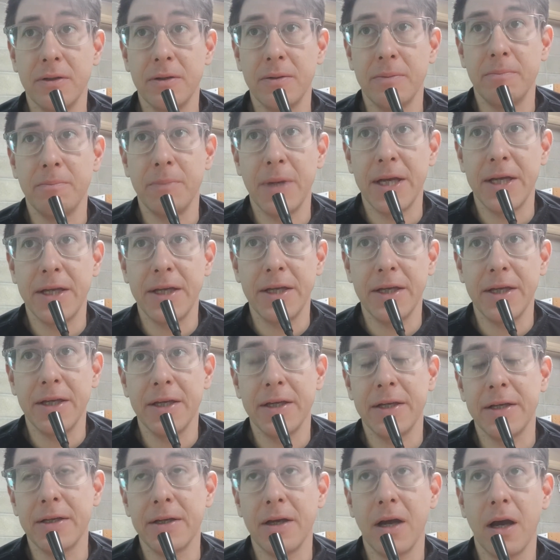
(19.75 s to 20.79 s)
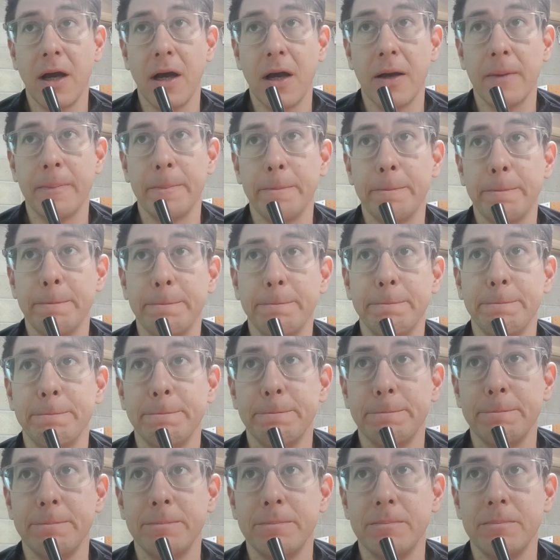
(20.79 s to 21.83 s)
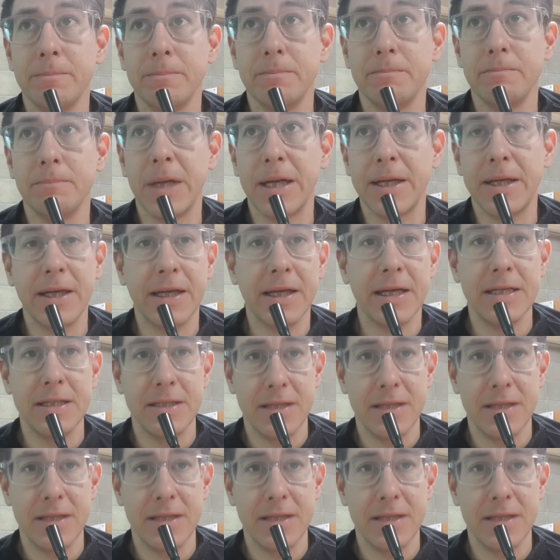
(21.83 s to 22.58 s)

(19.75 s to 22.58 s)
making a